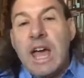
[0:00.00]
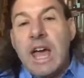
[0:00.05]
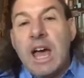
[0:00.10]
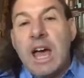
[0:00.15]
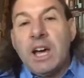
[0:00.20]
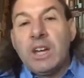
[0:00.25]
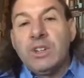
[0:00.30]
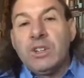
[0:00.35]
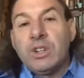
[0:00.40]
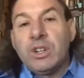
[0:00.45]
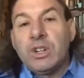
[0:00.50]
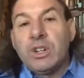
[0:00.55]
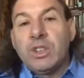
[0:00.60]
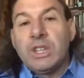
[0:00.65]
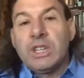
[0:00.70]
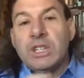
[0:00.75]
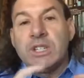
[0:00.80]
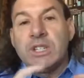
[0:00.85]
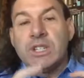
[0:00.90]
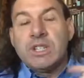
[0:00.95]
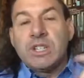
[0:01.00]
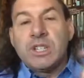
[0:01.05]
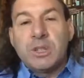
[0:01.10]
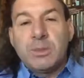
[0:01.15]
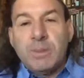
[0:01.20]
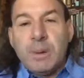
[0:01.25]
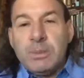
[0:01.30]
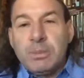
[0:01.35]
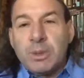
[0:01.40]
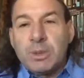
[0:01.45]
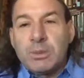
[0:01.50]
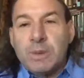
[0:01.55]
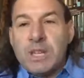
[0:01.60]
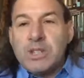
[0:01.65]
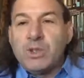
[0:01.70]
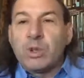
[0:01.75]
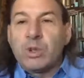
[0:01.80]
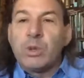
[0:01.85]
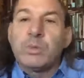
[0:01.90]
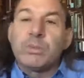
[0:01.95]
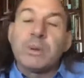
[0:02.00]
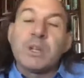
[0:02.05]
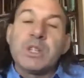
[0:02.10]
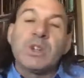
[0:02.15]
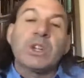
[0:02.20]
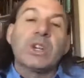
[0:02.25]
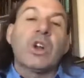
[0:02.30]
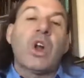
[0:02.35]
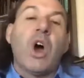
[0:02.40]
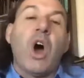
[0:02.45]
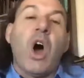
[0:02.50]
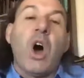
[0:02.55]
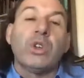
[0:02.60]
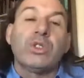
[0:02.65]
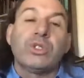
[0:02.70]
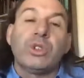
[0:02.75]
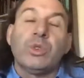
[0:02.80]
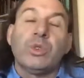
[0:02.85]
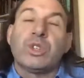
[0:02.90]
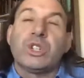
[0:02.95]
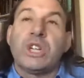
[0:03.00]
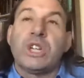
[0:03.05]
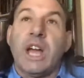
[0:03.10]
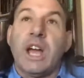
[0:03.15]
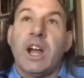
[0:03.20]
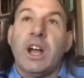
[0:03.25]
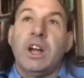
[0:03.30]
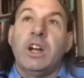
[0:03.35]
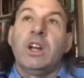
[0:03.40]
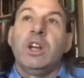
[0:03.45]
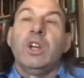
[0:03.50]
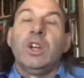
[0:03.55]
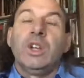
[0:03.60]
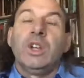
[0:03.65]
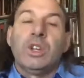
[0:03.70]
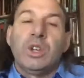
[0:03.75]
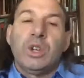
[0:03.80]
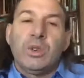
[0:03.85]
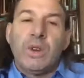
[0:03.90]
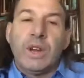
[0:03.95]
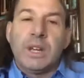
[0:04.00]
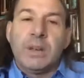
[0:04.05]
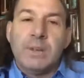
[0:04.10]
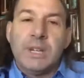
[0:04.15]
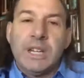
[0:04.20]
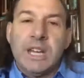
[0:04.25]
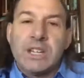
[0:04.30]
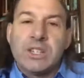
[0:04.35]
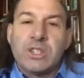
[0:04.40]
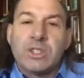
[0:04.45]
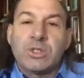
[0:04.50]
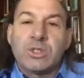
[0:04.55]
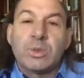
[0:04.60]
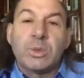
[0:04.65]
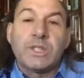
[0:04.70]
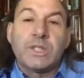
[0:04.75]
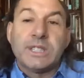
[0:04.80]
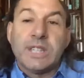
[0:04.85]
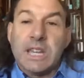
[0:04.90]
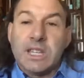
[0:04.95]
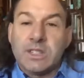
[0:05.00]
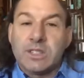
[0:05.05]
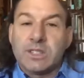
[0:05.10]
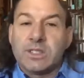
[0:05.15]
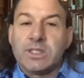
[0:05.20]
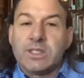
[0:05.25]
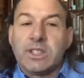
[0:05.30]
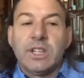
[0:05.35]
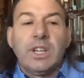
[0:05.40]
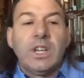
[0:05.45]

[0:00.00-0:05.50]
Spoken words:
under the Indigenous Peoples Major Group, but you can also share your recommendations with states.